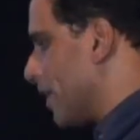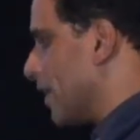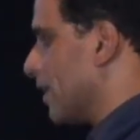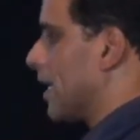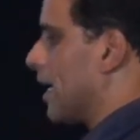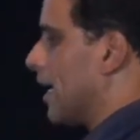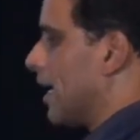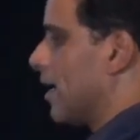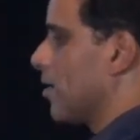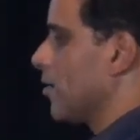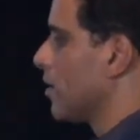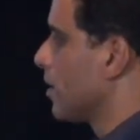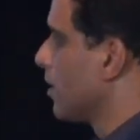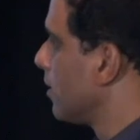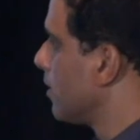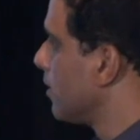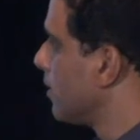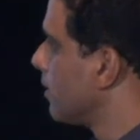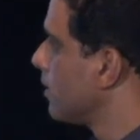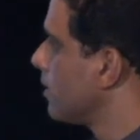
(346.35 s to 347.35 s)
figure
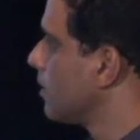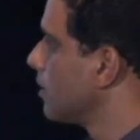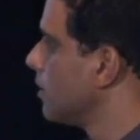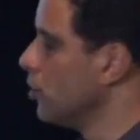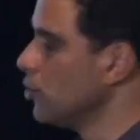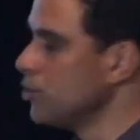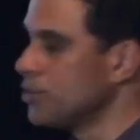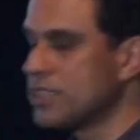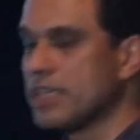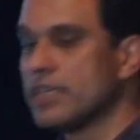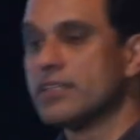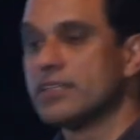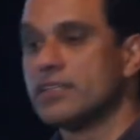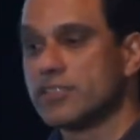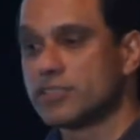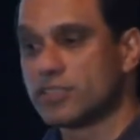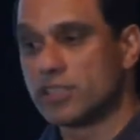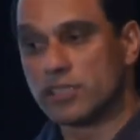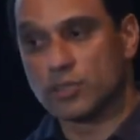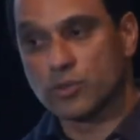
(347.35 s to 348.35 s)
out using
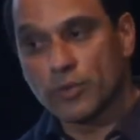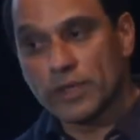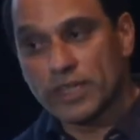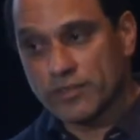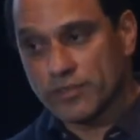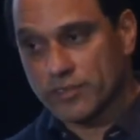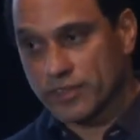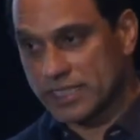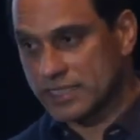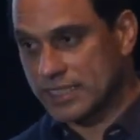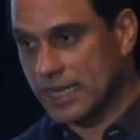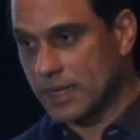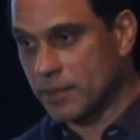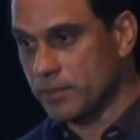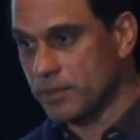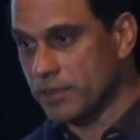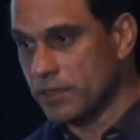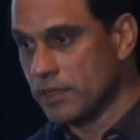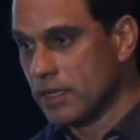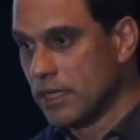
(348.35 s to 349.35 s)
a digital twin, for
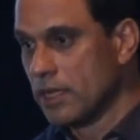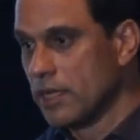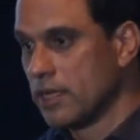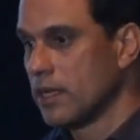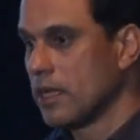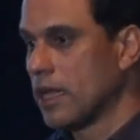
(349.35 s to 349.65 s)
example,